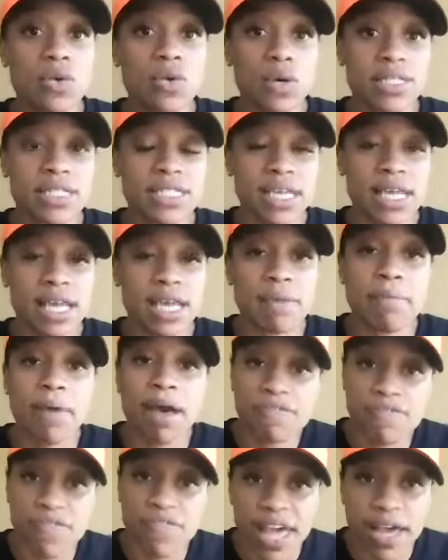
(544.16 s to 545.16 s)
going to hit
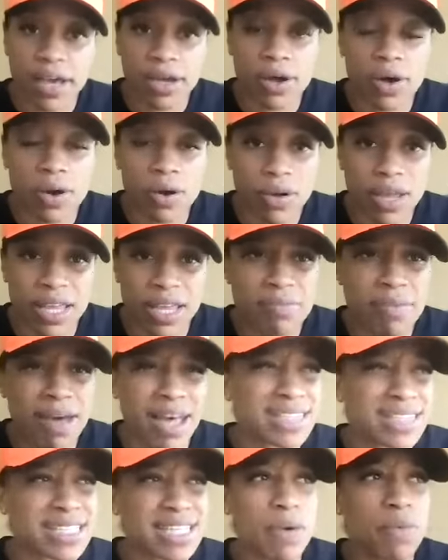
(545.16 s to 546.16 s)
my fat goal. And you
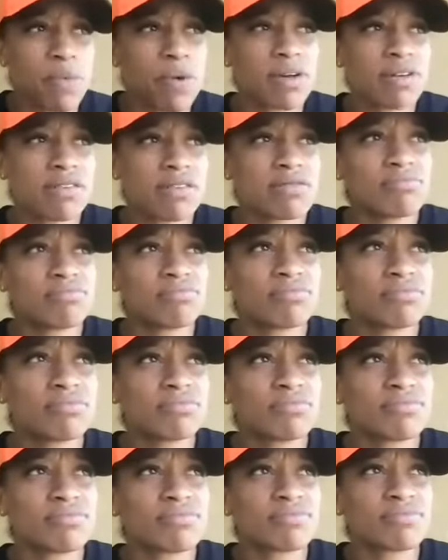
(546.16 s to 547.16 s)
might say, well,
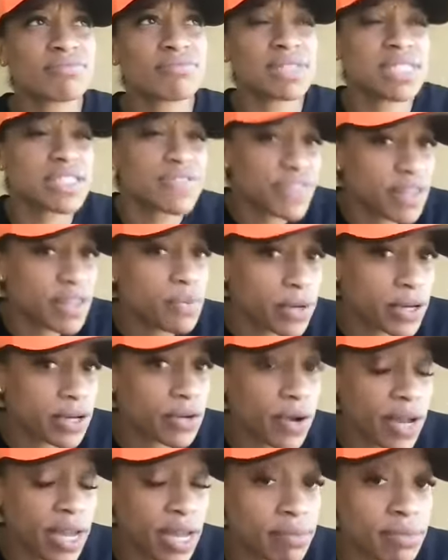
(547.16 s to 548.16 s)
that's 51
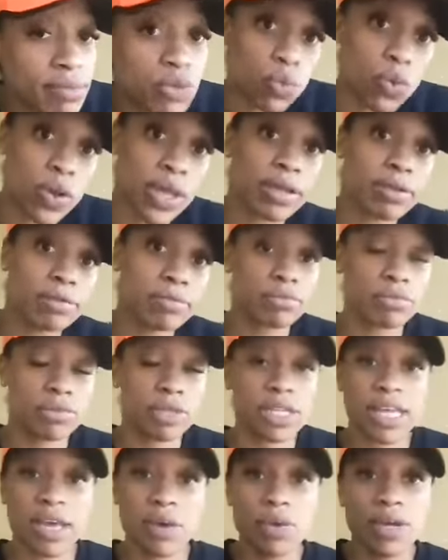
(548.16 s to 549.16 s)
grams. Well,
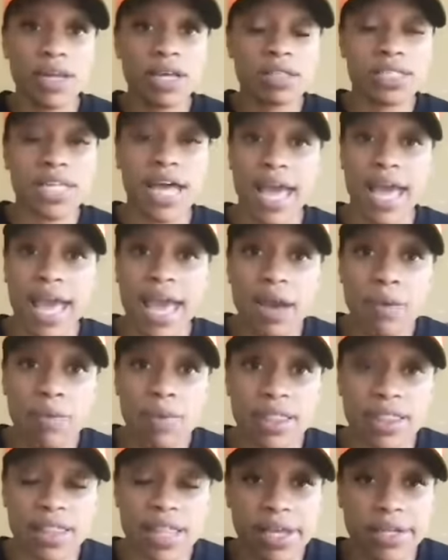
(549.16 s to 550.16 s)
look at what else I had
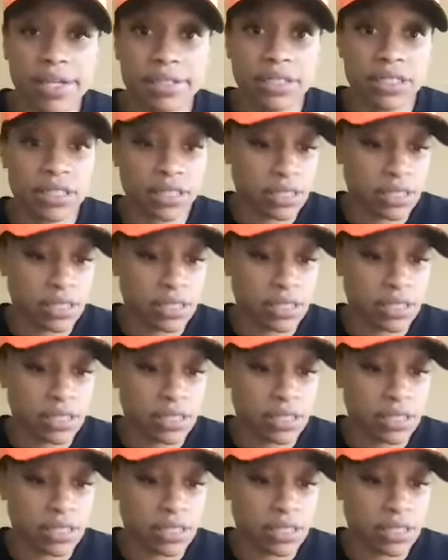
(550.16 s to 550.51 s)
with it.